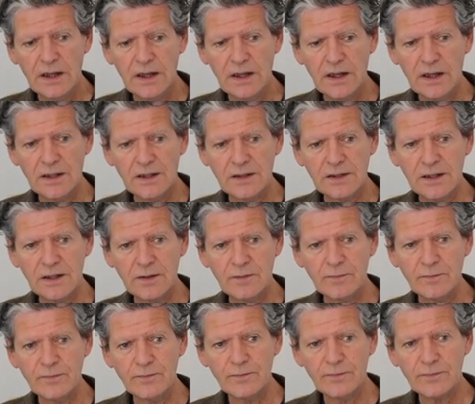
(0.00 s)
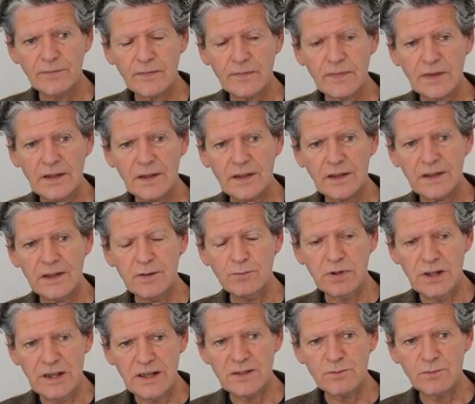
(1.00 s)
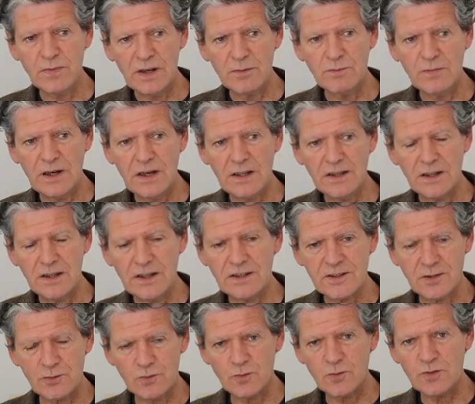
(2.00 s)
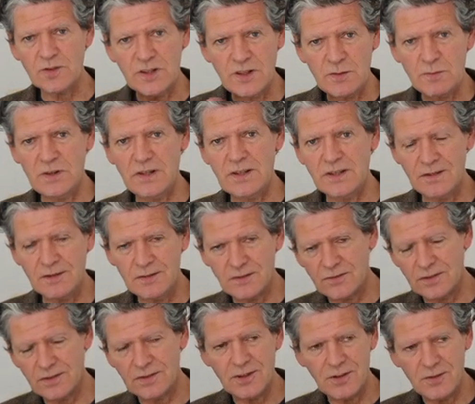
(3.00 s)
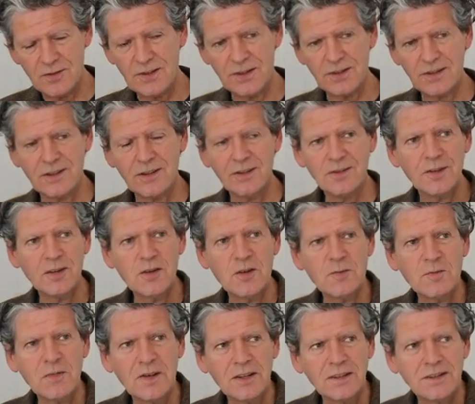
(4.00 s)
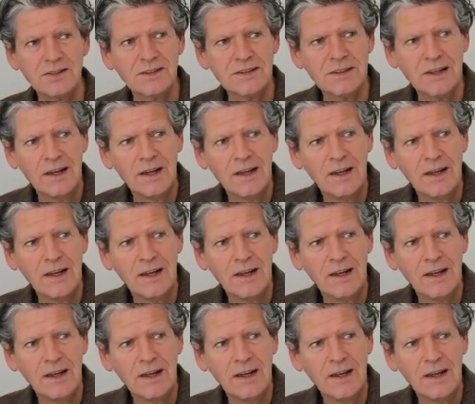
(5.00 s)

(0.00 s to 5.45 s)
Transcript: and he blessed my mala. That's the rosary beads, you know, for counting out mantras.